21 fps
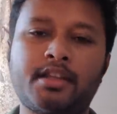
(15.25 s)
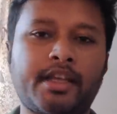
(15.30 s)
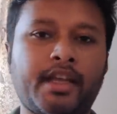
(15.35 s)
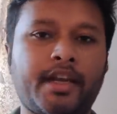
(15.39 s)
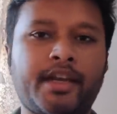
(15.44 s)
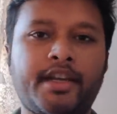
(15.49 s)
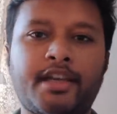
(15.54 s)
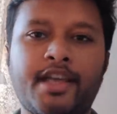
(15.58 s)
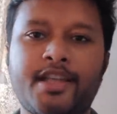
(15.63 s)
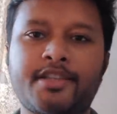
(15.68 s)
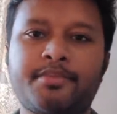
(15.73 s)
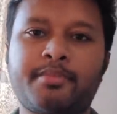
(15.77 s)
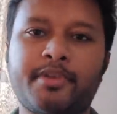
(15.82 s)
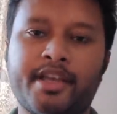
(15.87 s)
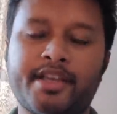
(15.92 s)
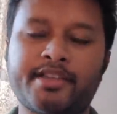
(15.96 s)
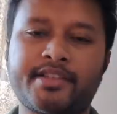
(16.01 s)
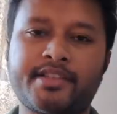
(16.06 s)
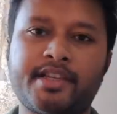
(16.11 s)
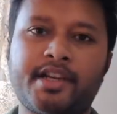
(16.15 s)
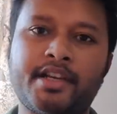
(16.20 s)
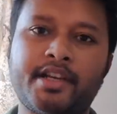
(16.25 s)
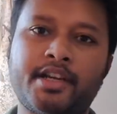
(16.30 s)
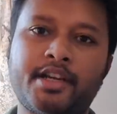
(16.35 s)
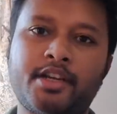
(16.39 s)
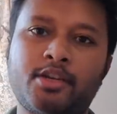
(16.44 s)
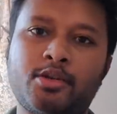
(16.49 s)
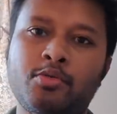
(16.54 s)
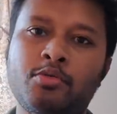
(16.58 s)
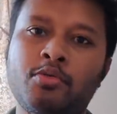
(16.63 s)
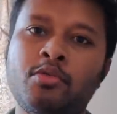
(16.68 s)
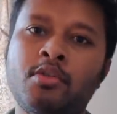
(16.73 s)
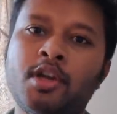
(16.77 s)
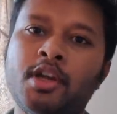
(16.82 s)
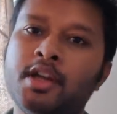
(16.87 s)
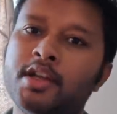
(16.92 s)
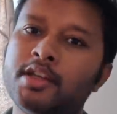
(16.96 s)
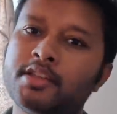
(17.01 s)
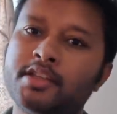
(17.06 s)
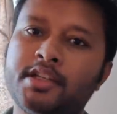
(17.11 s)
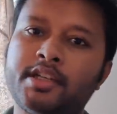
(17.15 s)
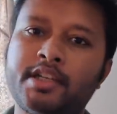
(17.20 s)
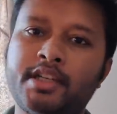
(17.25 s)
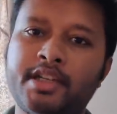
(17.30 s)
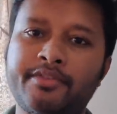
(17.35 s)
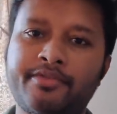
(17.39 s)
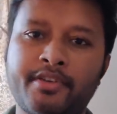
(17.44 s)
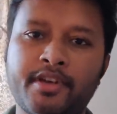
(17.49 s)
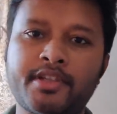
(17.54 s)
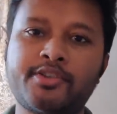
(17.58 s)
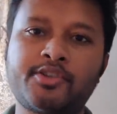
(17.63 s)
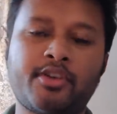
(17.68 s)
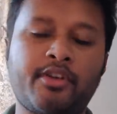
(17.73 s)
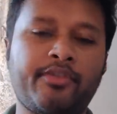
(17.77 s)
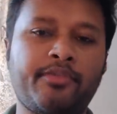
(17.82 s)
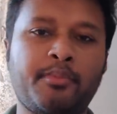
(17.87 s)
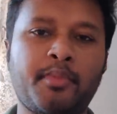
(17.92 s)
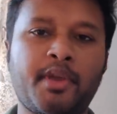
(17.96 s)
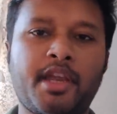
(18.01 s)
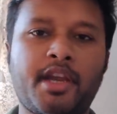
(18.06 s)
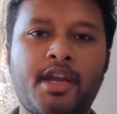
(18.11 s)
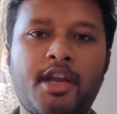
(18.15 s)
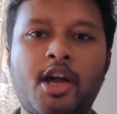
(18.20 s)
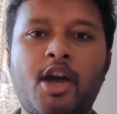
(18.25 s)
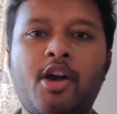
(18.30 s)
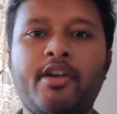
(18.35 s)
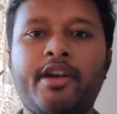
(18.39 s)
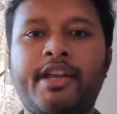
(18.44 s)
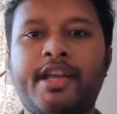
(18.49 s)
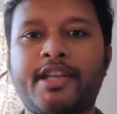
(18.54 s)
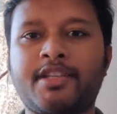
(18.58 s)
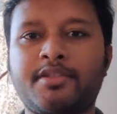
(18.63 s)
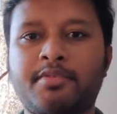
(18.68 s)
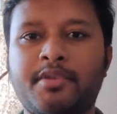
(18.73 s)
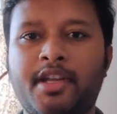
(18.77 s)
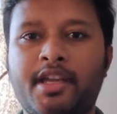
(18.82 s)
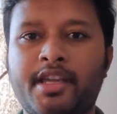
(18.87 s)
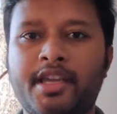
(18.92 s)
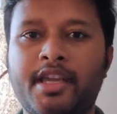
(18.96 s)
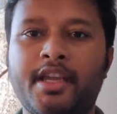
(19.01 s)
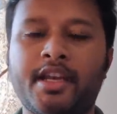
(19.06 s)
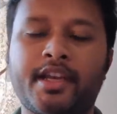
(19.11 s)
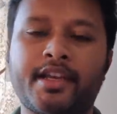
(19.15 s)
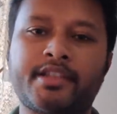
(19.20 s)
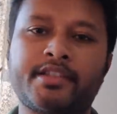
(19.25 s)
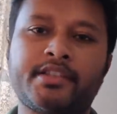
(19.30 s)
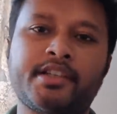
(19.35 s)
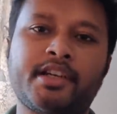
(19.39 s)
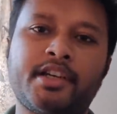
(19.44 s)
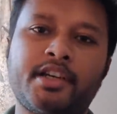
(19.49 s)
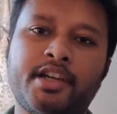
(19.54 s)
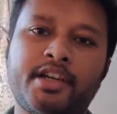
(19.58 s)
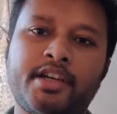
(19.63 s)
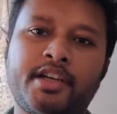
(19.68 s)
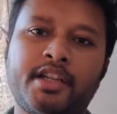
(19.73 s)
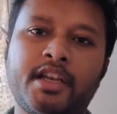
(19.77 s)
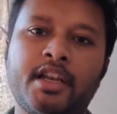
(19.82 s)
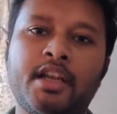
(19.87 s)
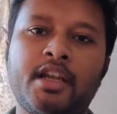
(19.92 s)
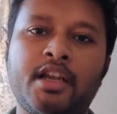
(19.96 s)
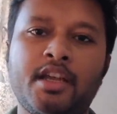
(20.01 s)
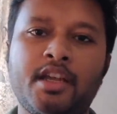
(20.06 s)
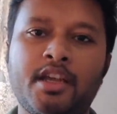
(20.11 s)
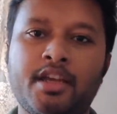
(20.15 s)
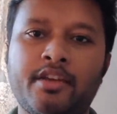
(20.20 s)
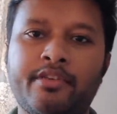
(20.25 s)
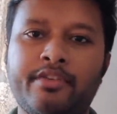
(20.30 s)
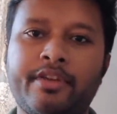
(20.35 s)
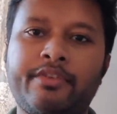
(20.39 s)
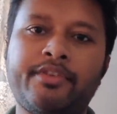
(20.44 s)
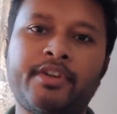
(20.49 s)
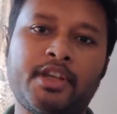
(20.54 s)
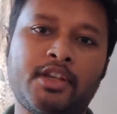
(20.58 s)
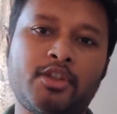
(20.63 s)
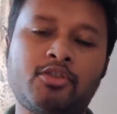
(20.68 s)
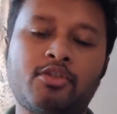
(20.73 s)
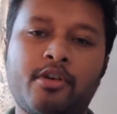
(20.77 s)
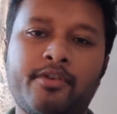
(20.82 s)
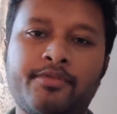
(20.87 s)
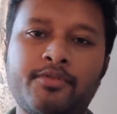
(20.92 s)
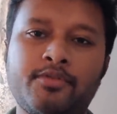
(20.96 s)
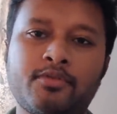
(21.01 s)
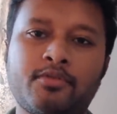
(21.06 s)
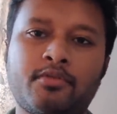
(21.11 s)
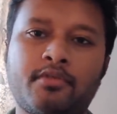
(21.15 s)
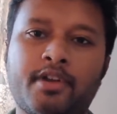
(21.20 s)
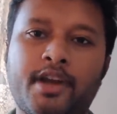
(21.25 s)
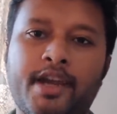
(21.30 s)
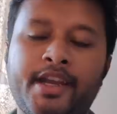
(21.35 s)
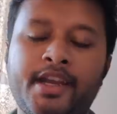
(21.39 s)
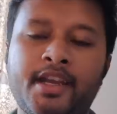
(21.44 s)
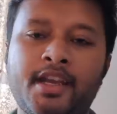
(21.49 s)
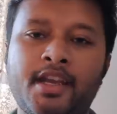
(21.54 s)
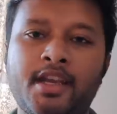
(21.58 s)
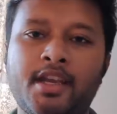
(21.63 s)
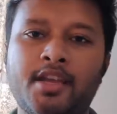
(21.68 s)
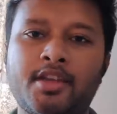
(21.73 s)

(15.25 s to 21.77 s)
then it has been extended to thirty-first of May, and now it has been again extended till fifteenth of June, right?